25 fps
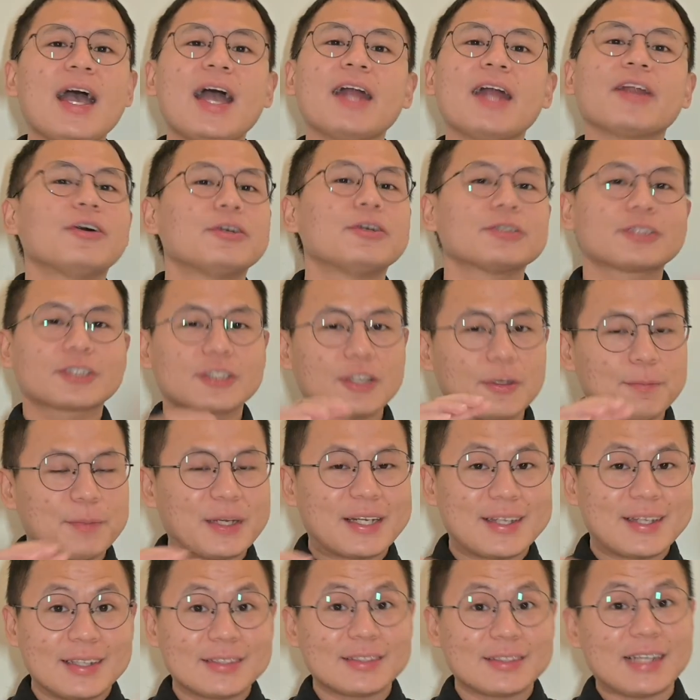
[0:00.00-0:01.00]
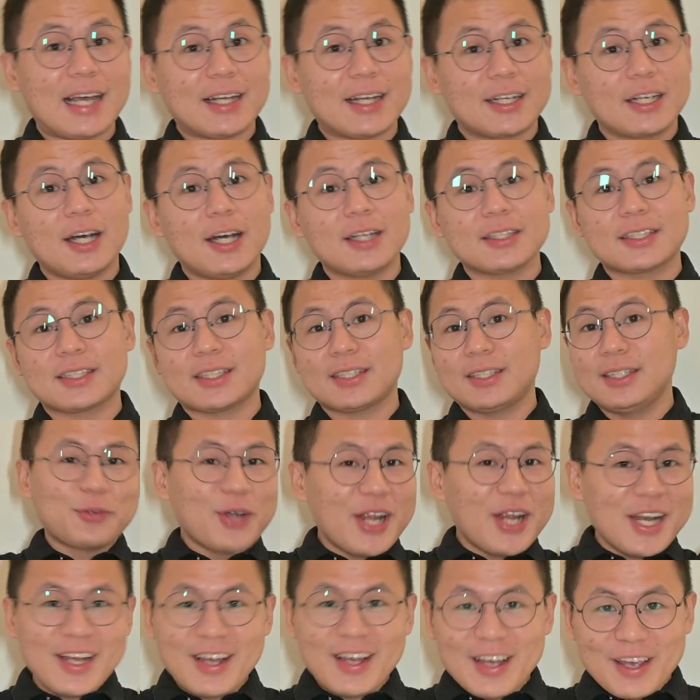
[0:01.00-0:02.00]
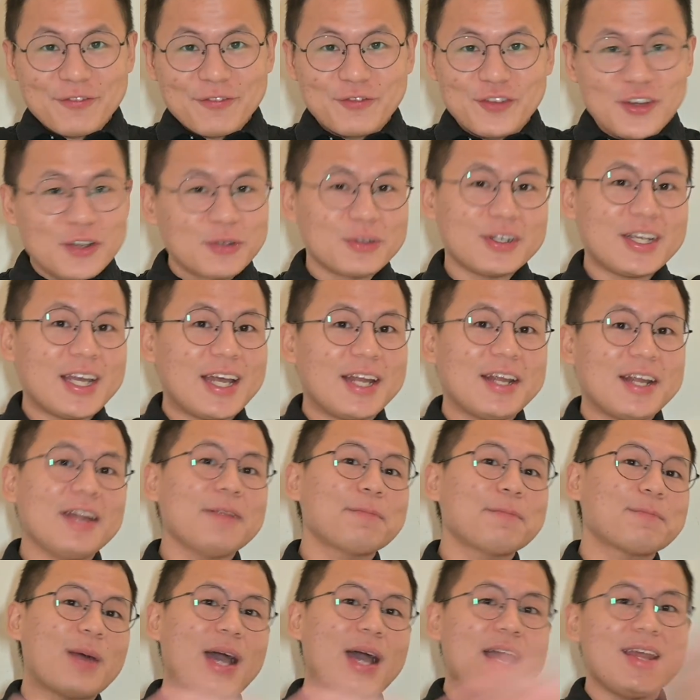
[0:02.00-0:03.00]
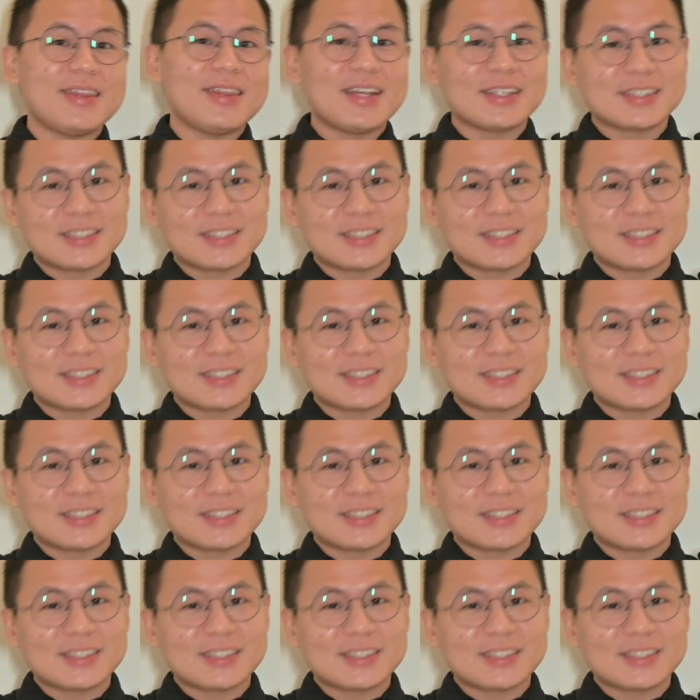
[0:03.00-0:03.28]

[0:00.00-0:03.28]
and also because I got really infuriated by the